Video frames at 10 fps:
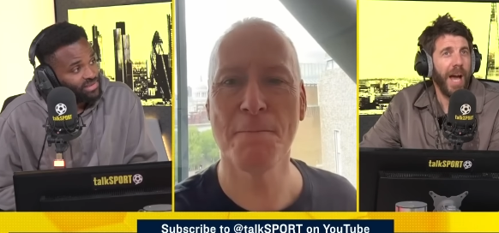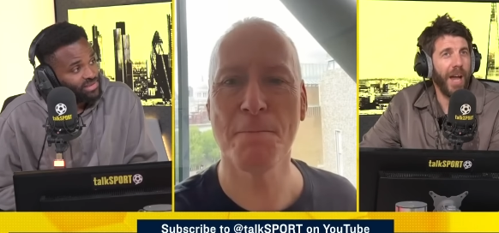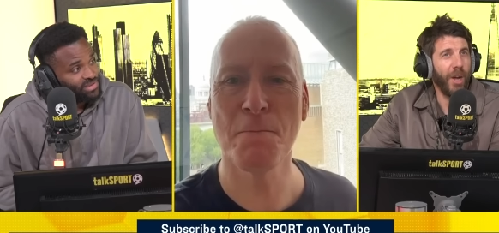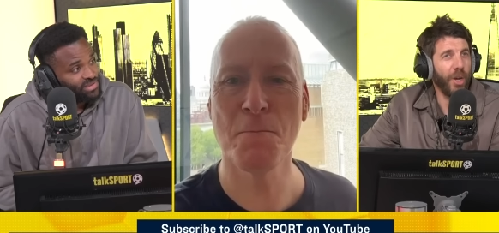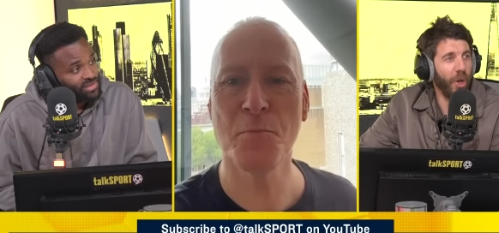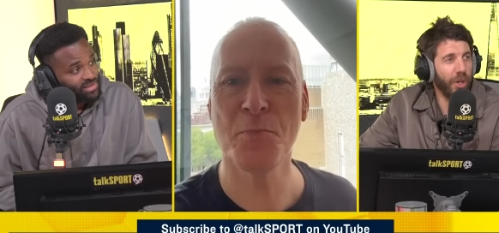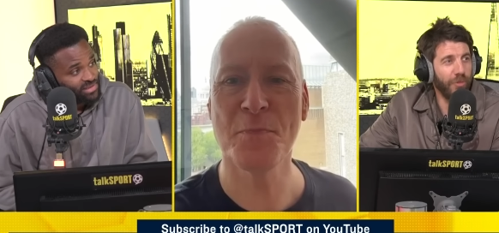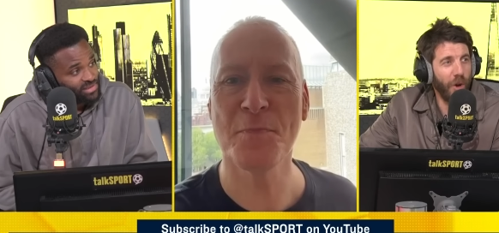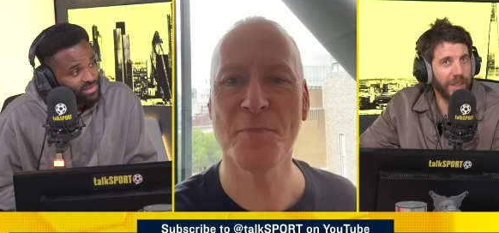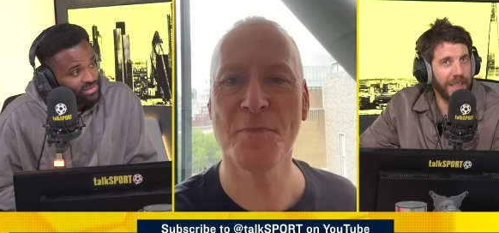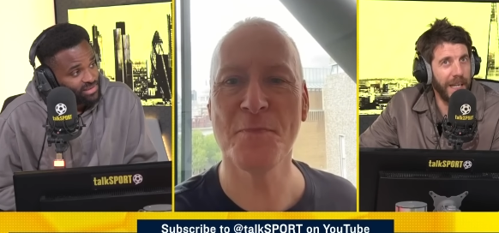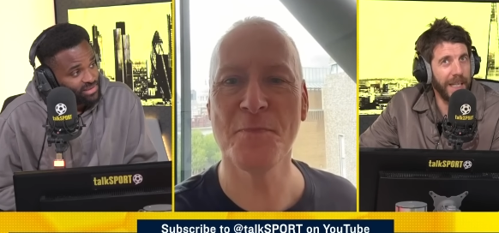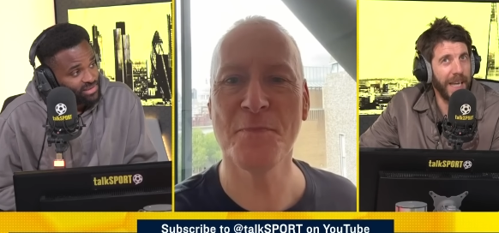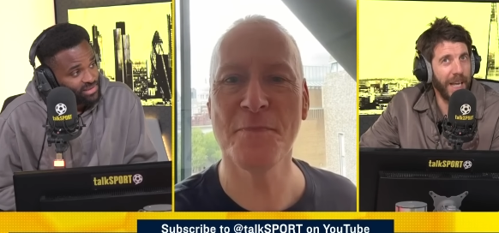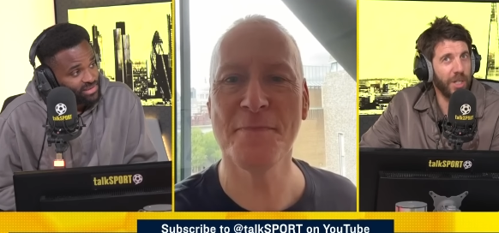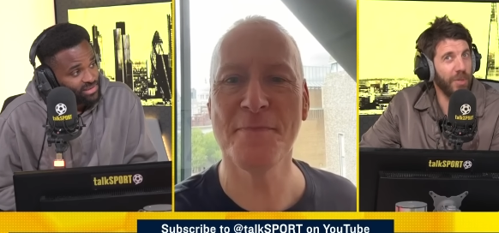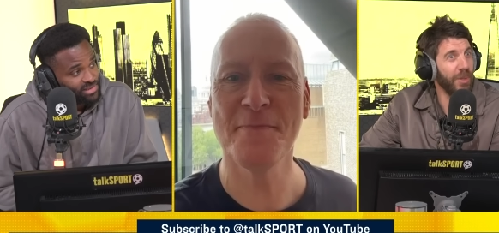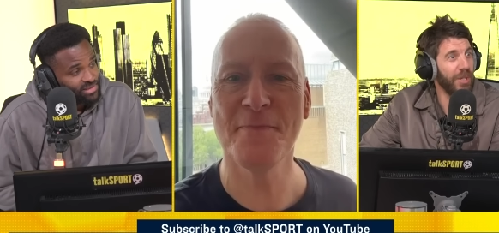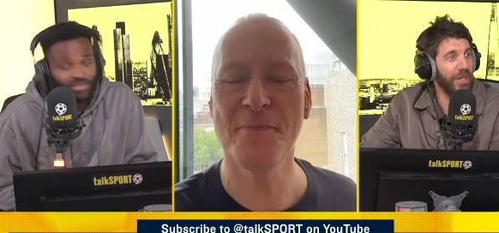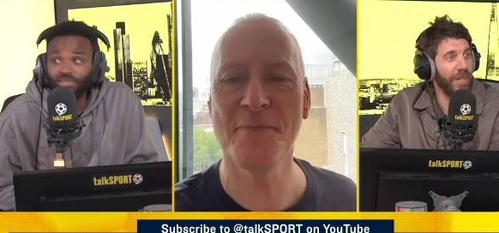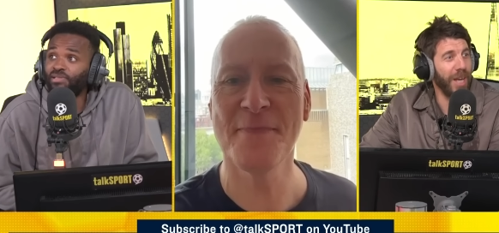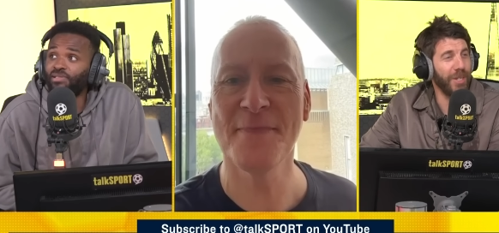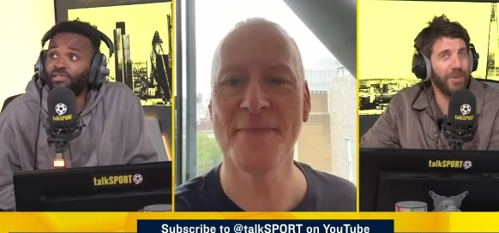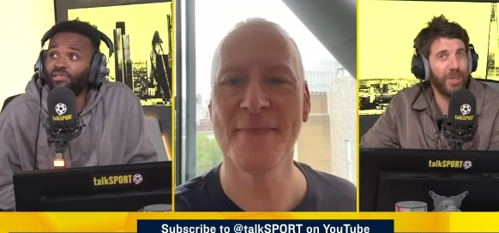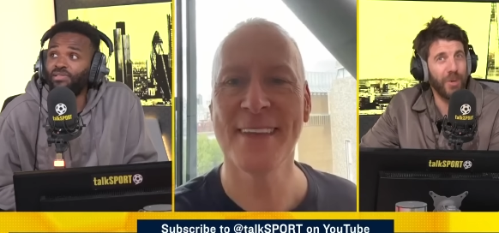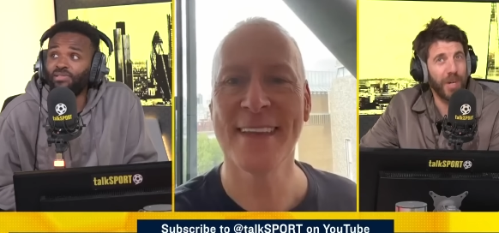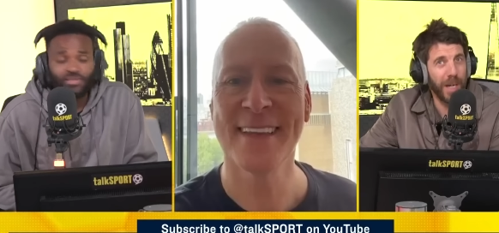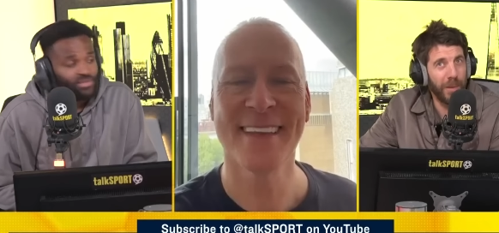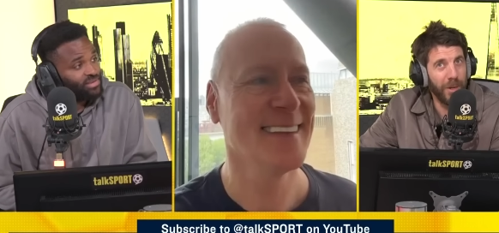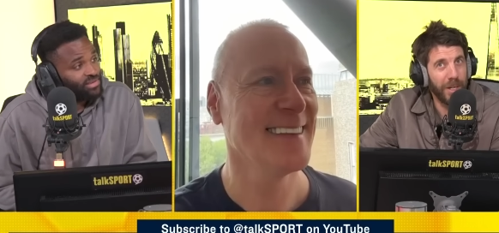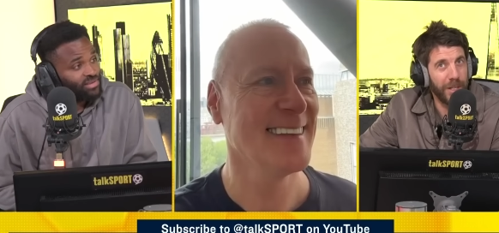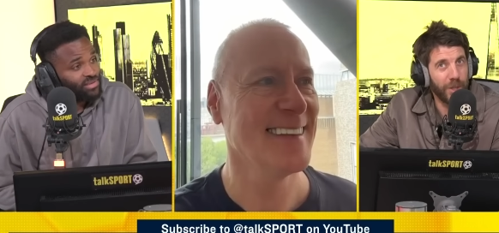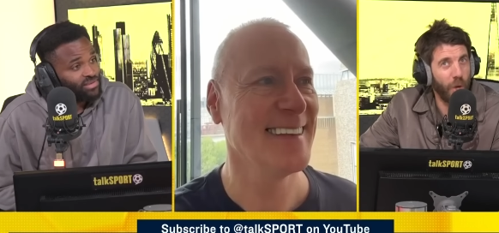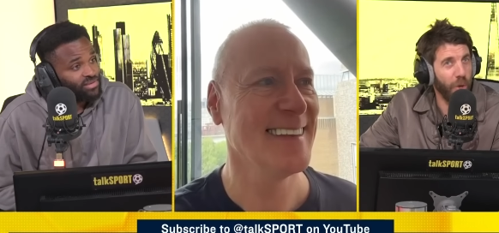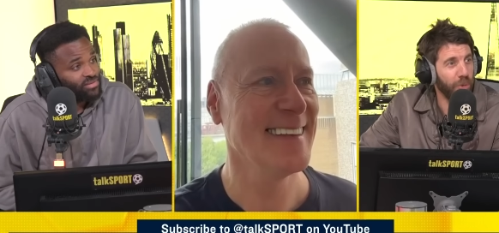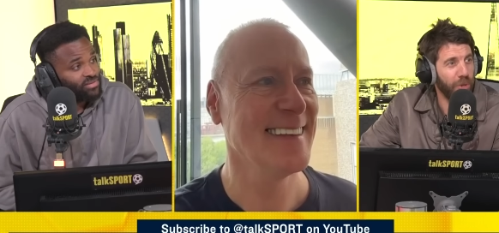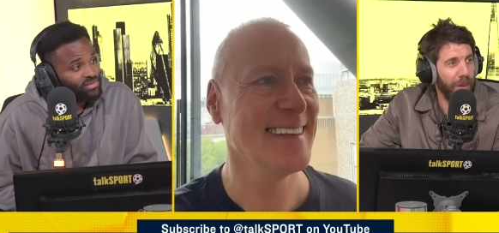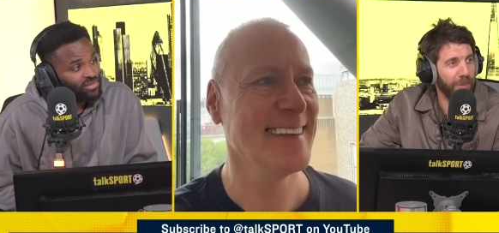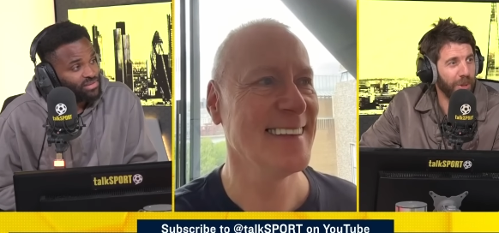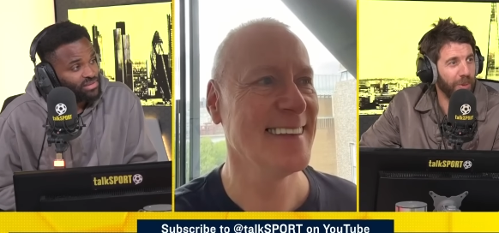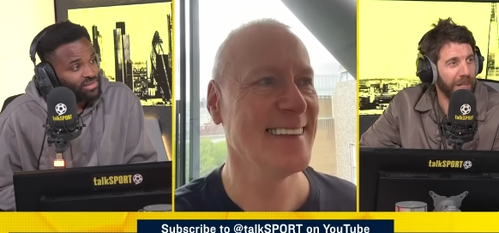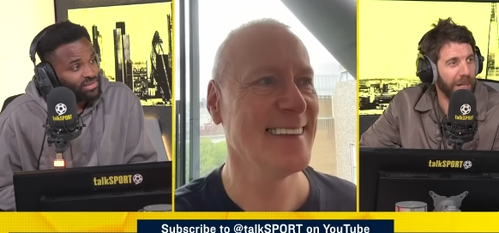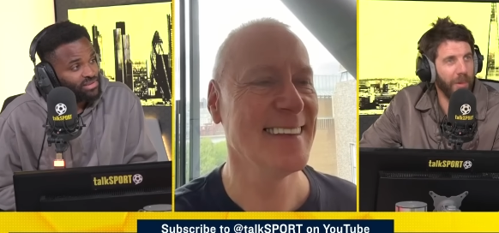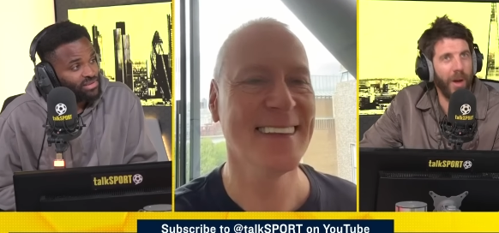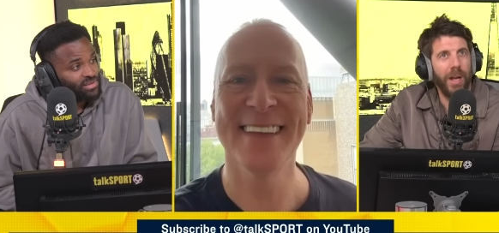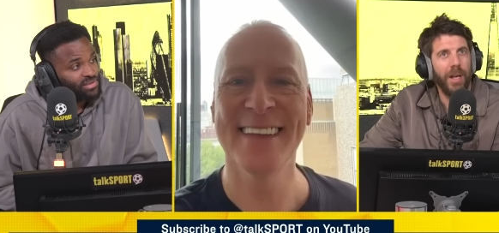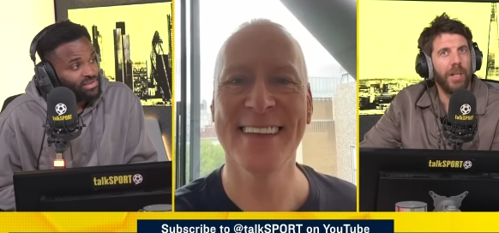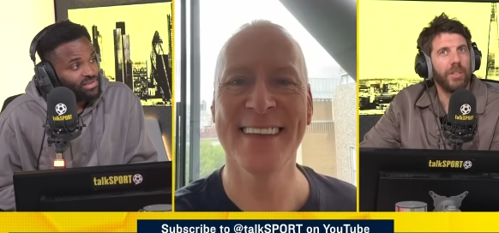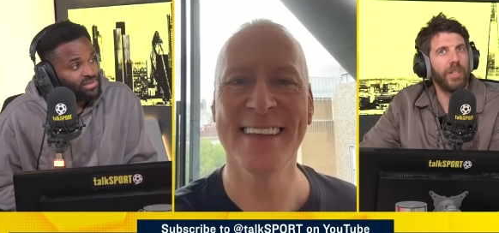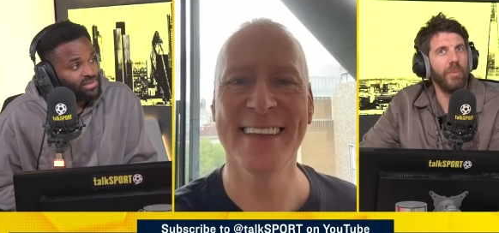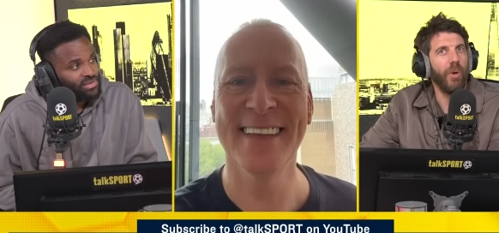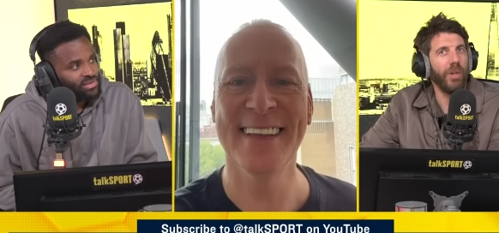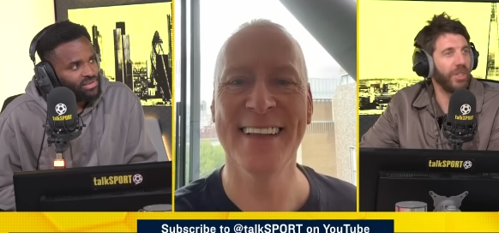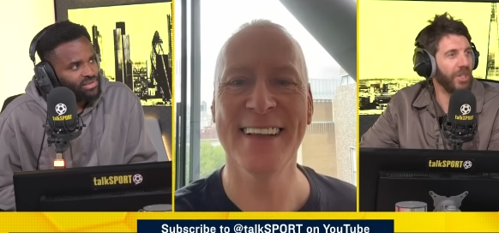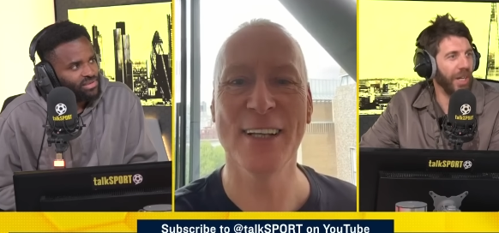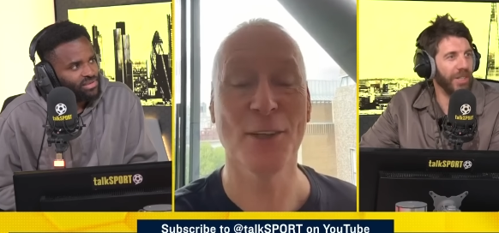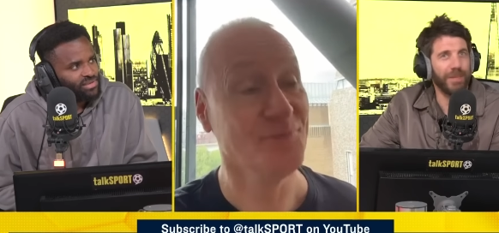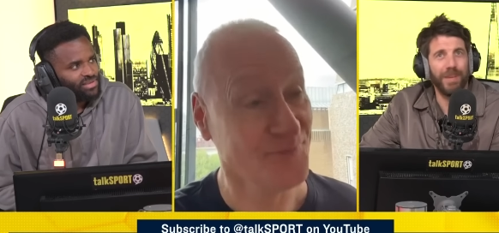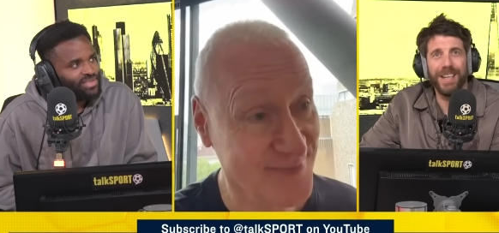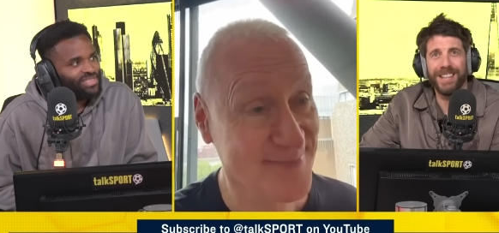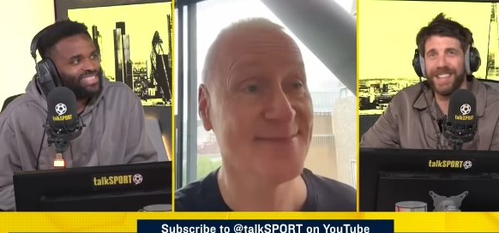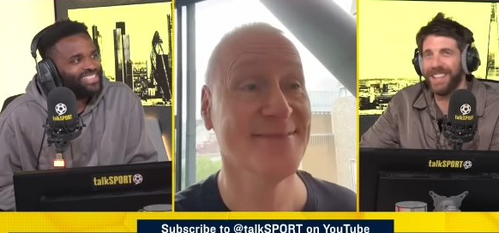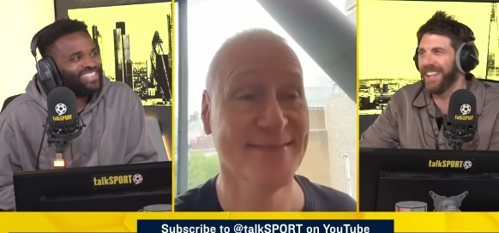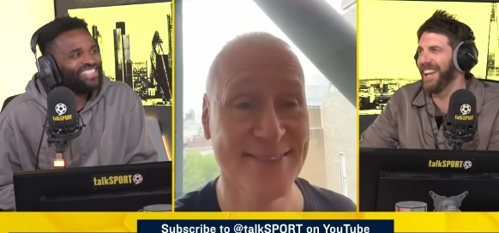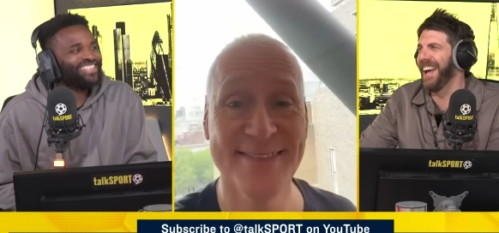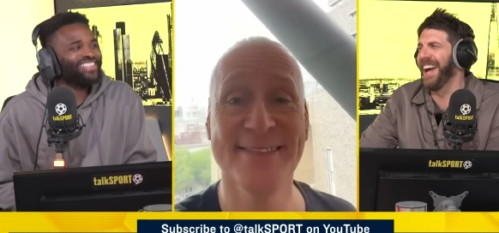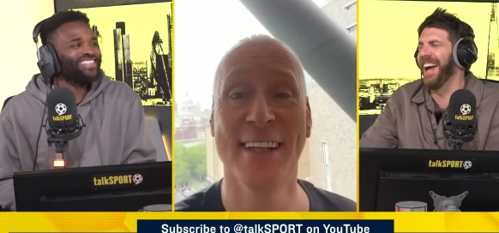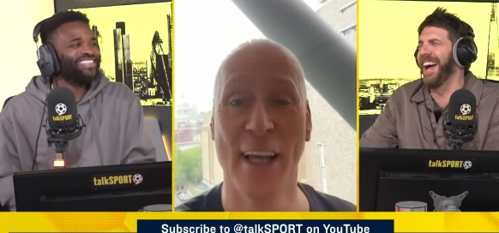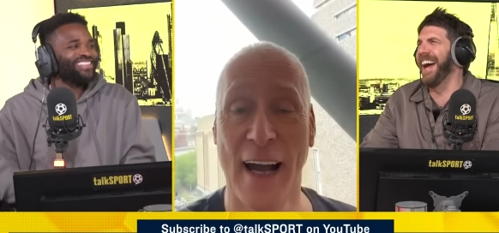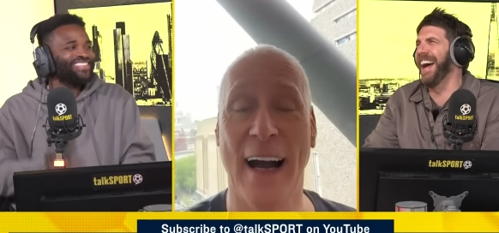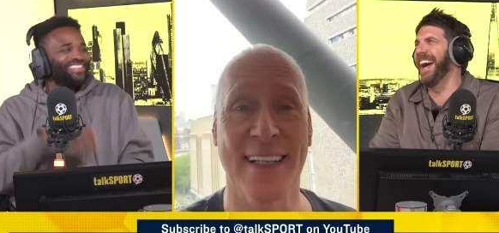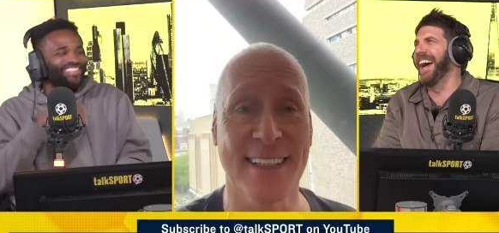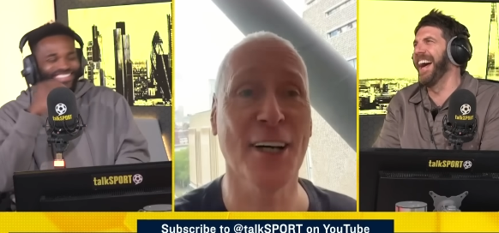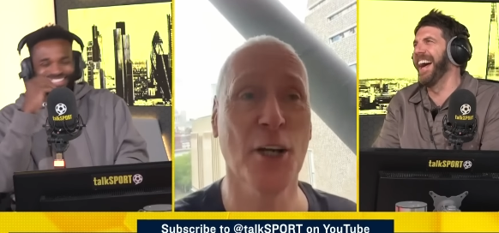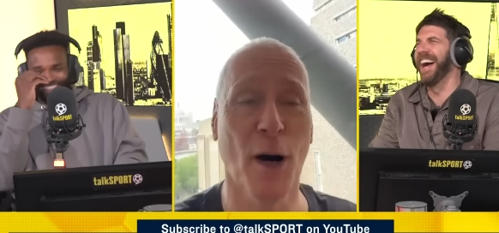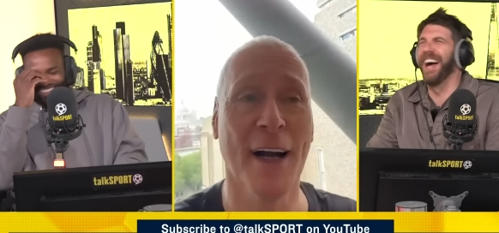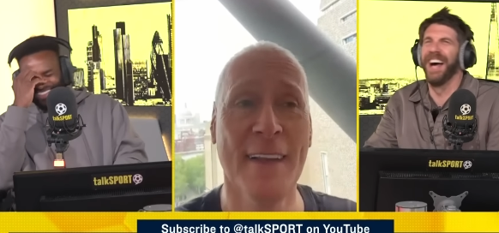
Speaker 1: and I got the wrong telly. And as you were as you were talking, I'm looking at Donald Trump talking. I'm like, Jim White's changed a
Speaker 2: bit, hasn't he?